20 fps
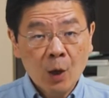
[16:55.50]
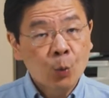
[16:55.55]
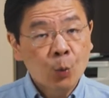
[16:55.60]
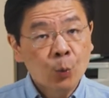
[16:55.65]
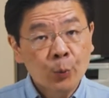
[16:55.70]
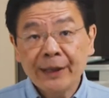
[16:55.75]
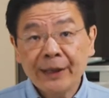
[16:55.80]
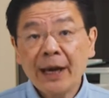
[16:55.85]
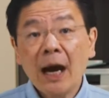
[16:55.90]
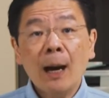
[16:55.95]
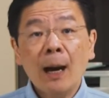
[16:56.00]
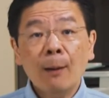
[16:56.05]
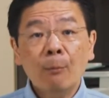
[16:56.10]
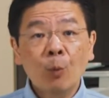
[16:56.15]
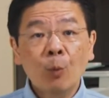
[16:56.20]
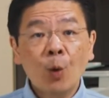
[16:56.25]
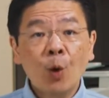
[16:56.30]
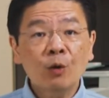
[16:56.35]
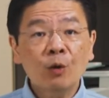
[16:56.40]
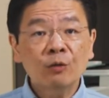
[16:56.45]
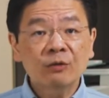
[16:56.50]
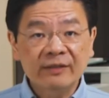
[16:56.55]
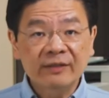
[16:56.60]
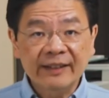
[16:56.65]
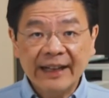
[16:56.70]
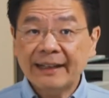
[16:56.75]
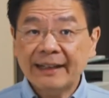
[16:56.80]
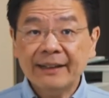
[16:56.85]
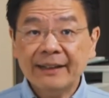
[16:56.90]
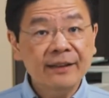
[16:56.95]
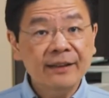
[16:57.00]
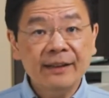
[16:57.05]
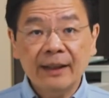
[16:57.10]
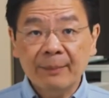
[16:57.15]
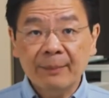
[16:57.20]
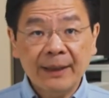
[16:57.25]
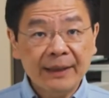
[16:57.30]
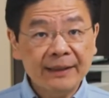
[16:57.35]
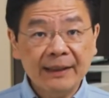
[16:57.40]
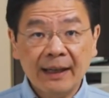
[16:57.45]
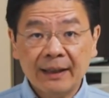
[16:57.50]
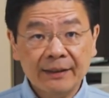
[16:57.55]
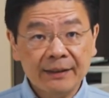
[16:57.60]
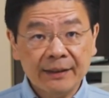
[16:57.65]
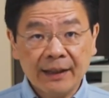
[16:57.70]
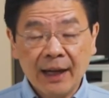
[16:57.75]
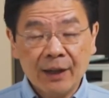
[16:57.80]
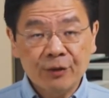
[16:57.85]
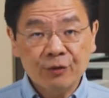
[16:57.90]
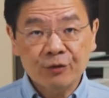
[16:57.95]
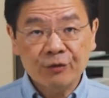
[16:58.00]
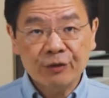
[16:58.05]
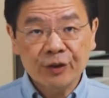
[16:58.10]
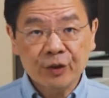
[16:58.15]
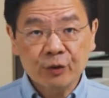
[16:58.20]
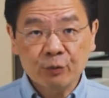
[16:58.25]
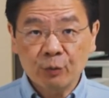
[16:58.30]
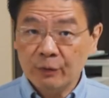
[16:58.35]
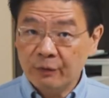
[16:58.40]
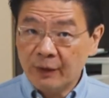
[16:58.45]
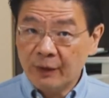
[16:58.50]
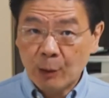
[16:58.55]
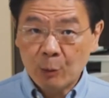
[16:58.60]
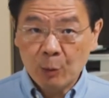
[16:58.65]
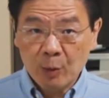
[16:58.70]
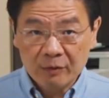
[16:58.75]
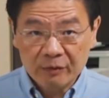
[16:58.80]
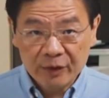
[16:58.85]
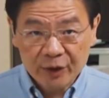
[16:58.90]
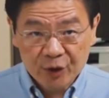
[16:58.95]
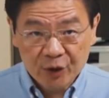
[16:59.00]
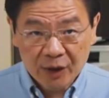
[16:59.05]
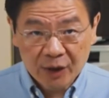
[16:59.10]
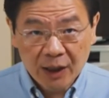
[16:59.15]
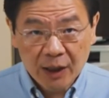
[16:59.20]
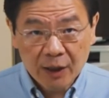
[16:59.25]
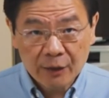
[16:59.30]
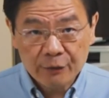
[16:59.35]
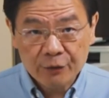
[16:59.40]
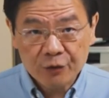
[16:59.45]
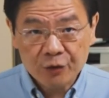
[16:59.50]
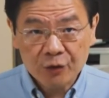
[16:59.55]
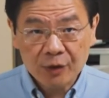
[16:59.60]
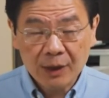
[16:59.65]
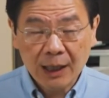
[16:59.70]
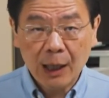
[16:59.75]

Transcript: We are more ready than many other countries with our reserves,